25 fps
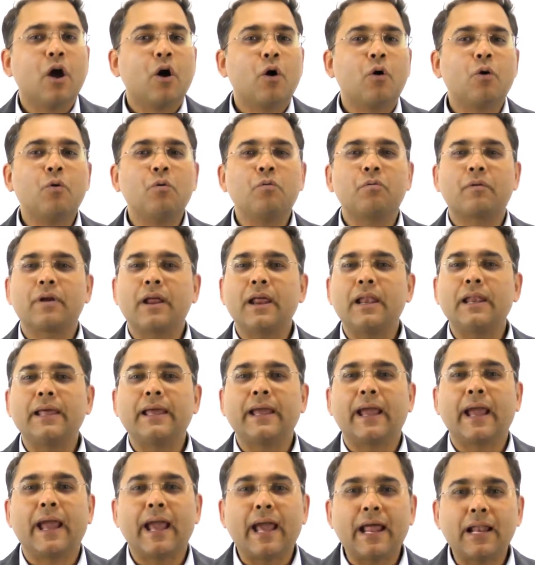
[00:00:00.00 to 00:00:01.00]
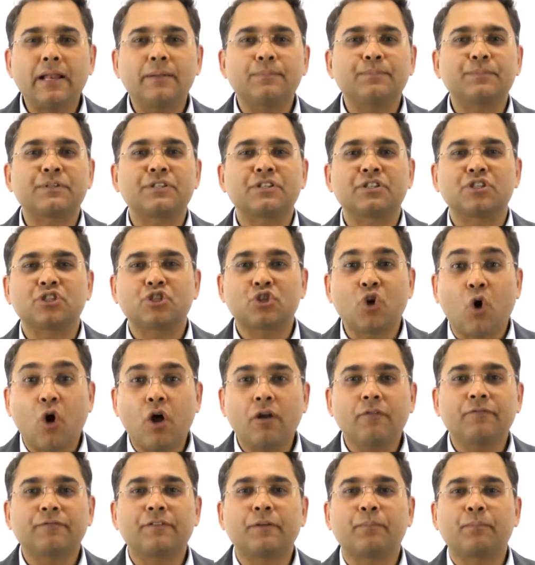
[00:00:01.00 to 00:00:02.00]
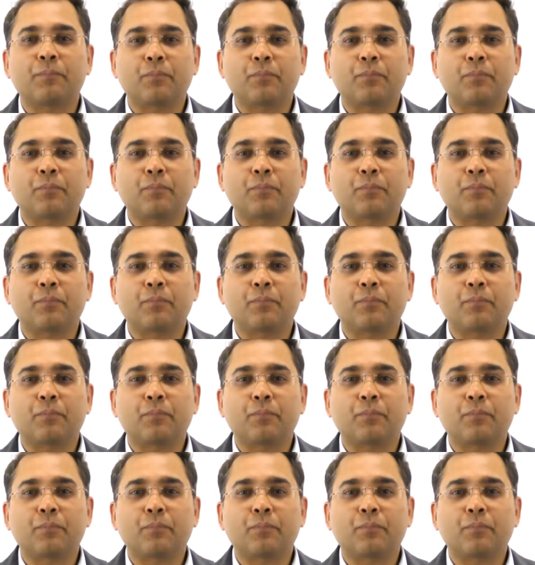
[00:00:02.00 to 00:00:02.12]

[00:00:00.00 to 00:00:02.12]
who really helps solve the